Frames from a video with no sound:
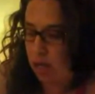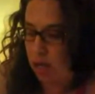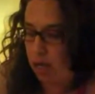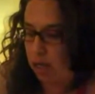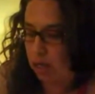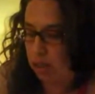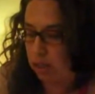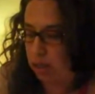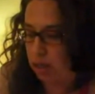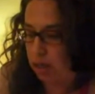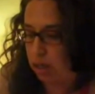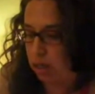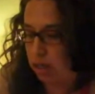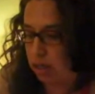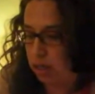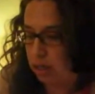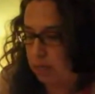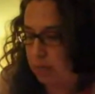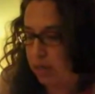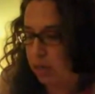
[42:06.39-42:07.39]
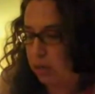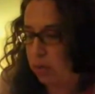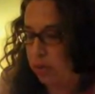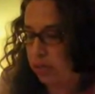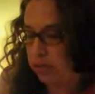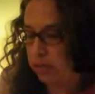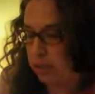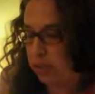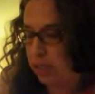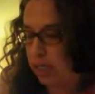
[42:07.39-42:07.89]
Oh look, am I
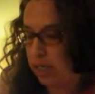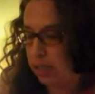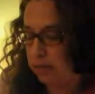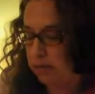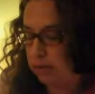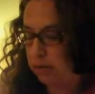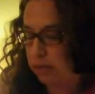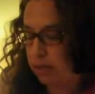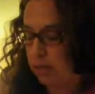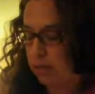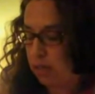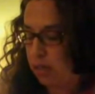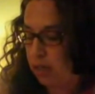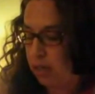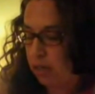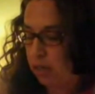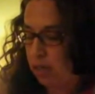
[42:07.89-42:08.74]
going to get?